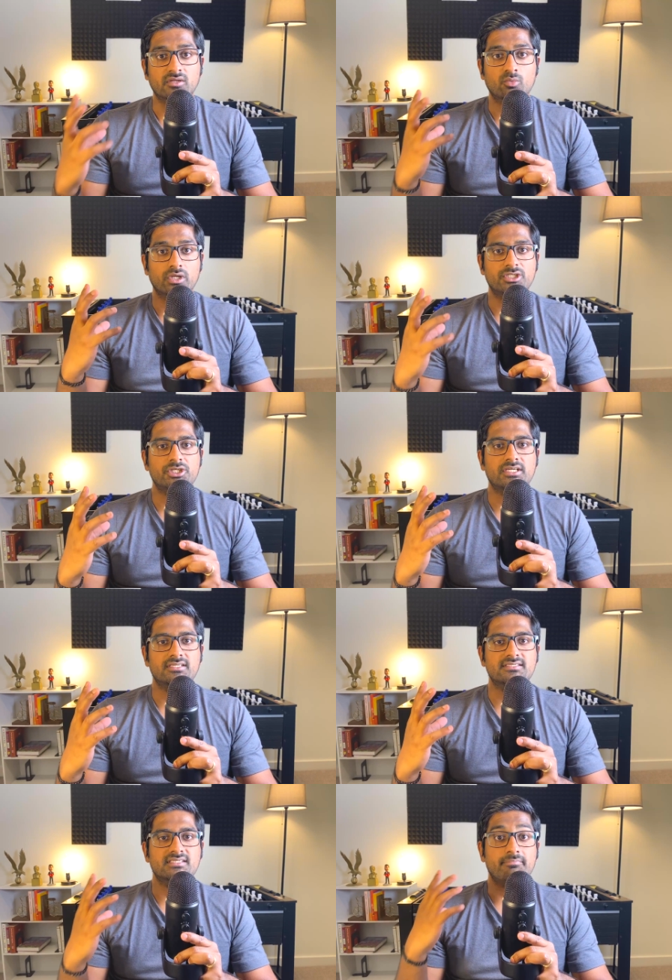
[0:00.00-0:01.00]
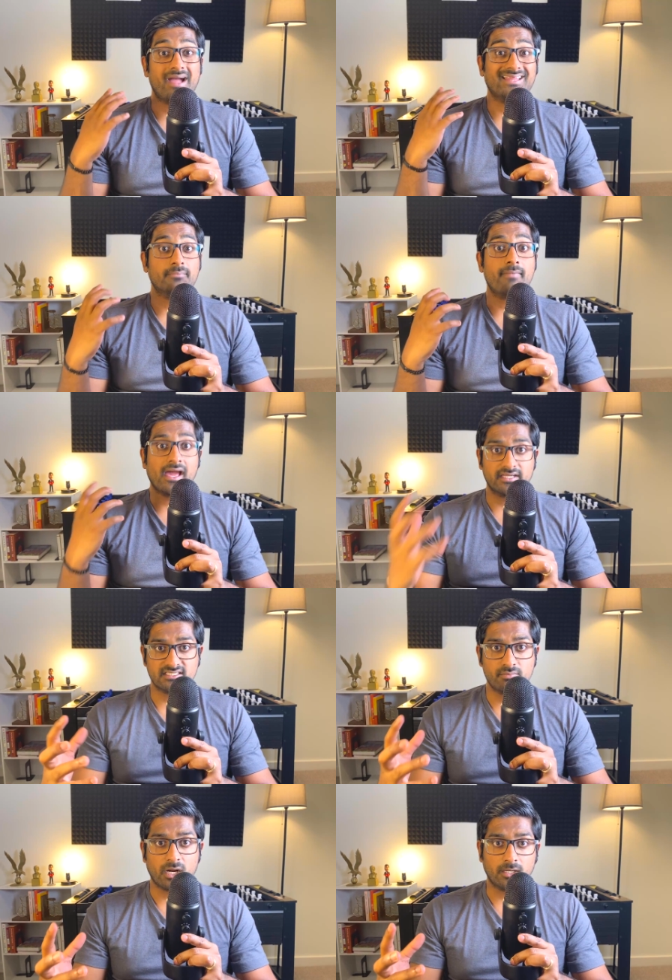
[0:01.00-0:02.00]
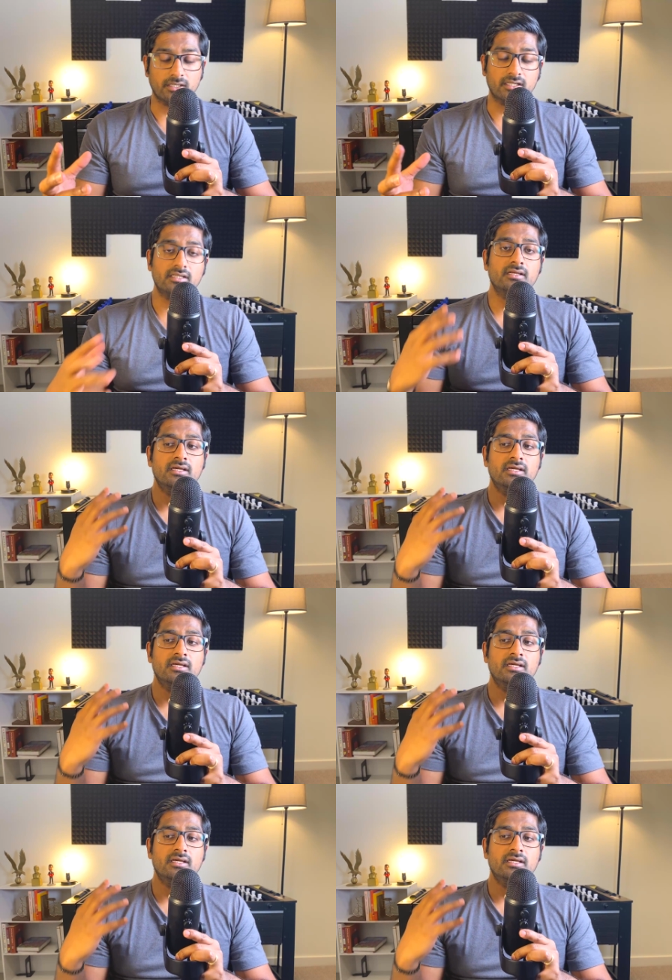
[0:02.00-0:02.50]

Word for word: which is the mathematics behind it.